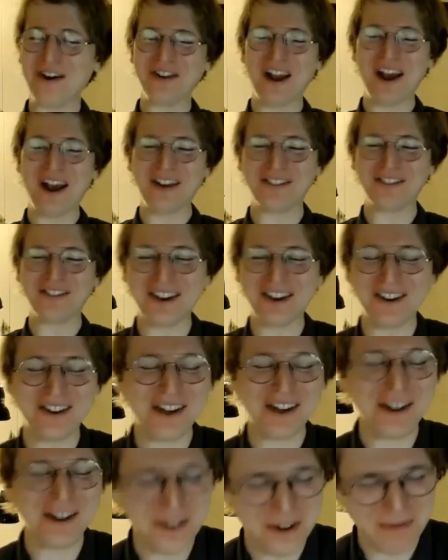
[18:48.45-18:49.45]
I was going to ask,
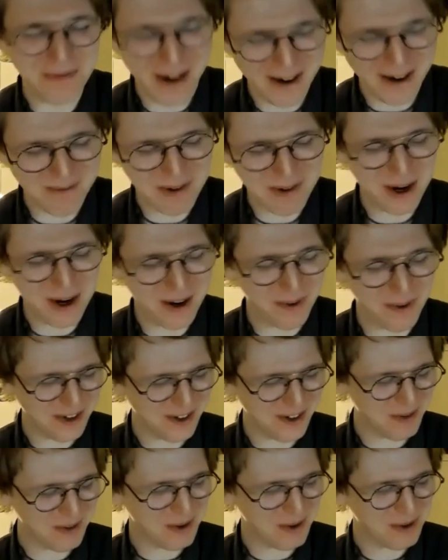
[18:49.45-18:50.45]
can you remind me what
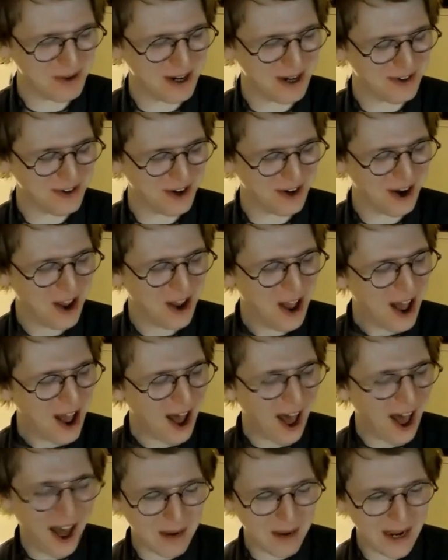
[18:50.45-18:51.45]
questions I was answering?
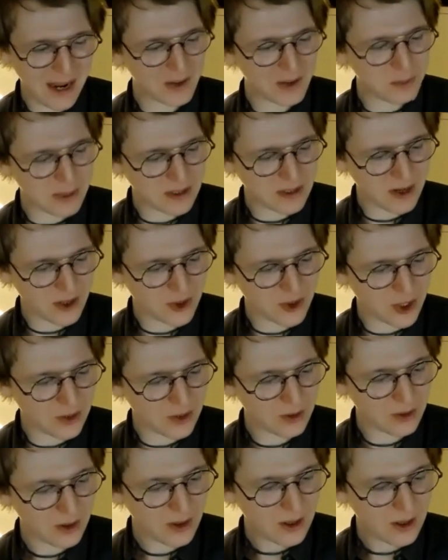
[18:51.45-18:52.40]
My expectation.